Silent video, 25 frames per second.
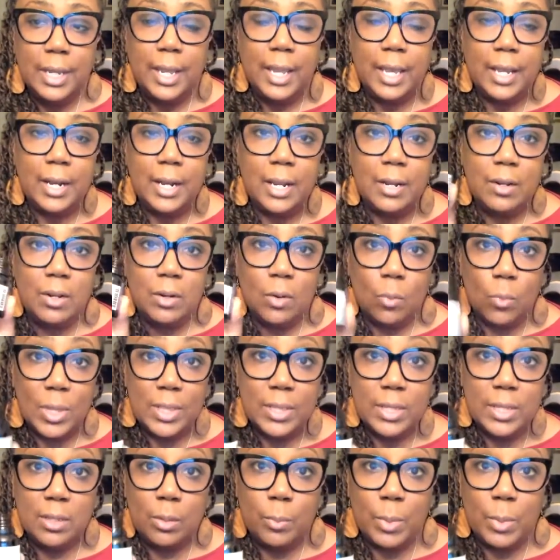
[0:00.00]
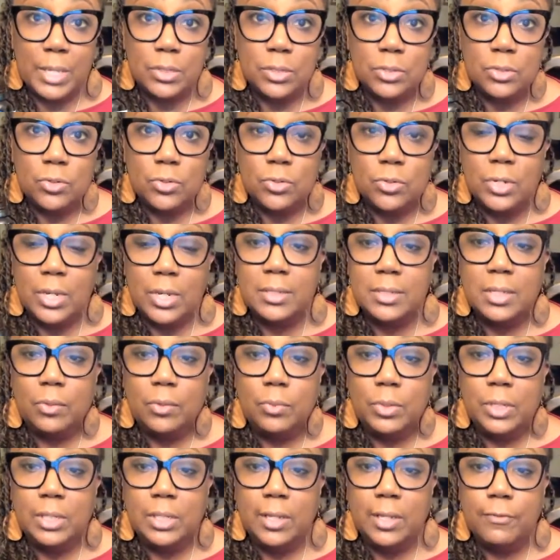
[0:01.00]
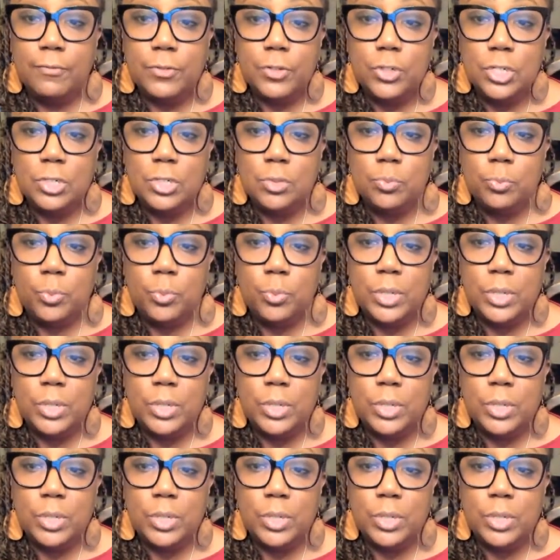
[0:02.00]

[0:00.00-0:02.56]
And then one thing that my sister does I really love is she